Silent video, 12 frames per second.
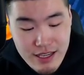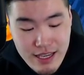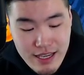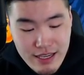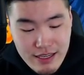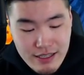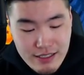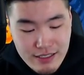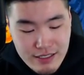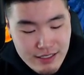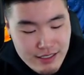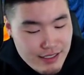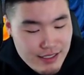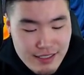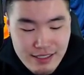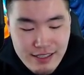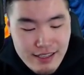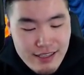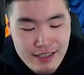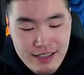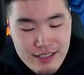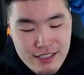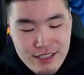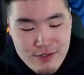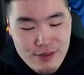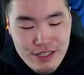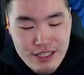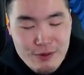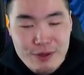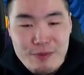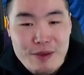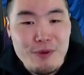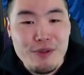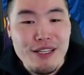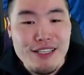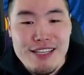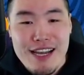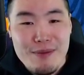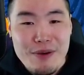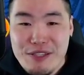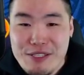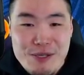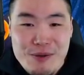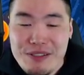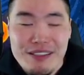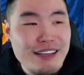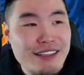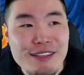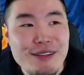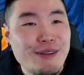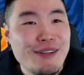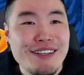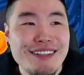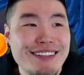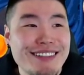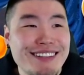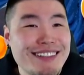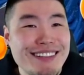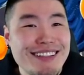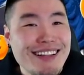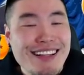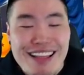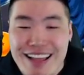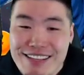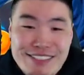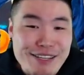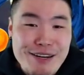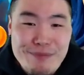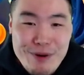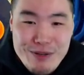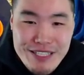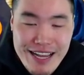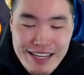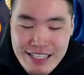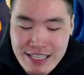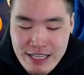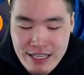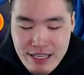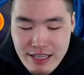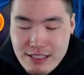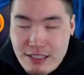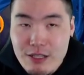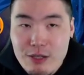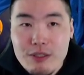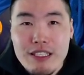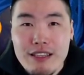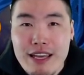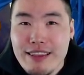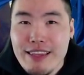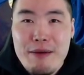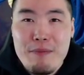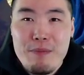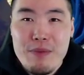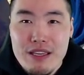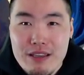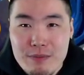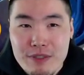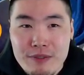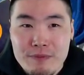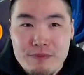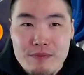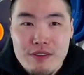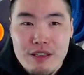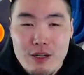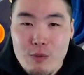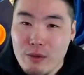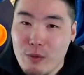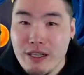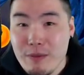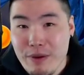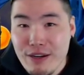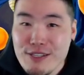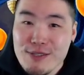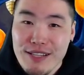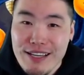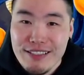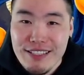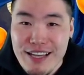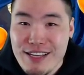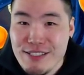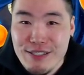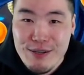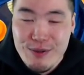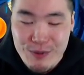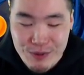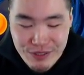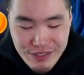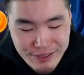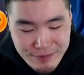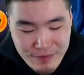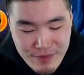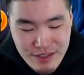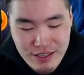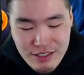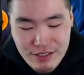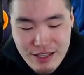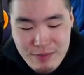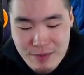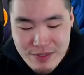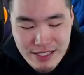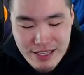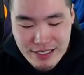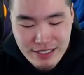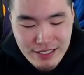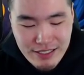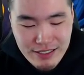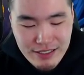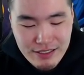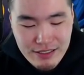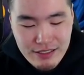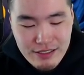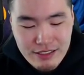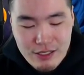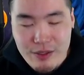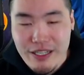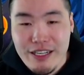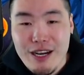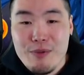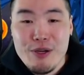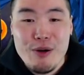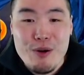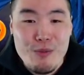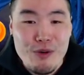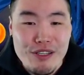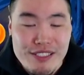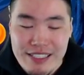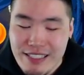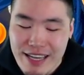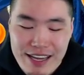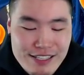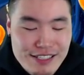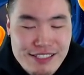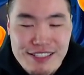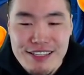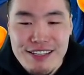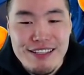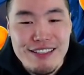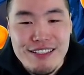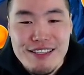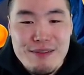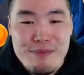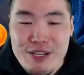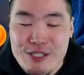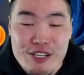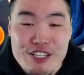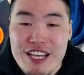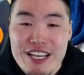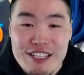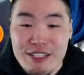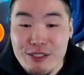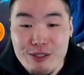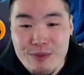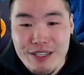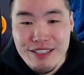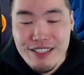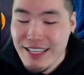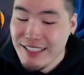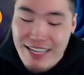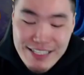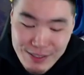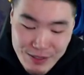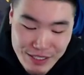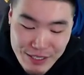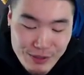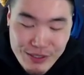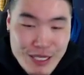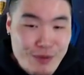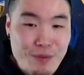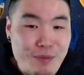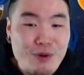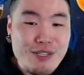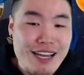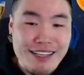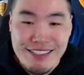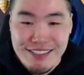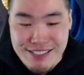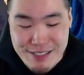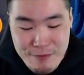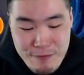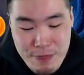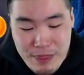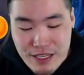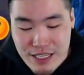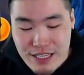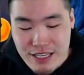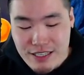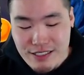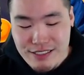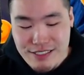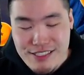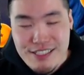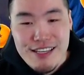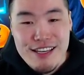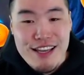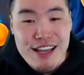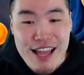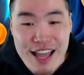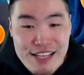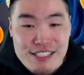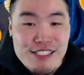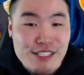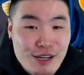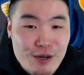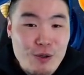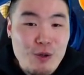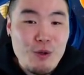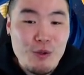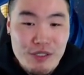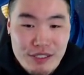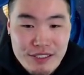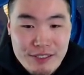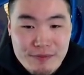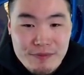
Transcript: And it, it, it's funny when people like talk about the two, they're like, yo, STR Bojack is literally like that meme, you know, when, when compared to like the STR Cooler. You know, that meme is like, uh, yo, can I copy your homework? It's like, yeah, just uh, make sure to change it a little bit. Like, that's literally what Bojack is. He is STR Cooler,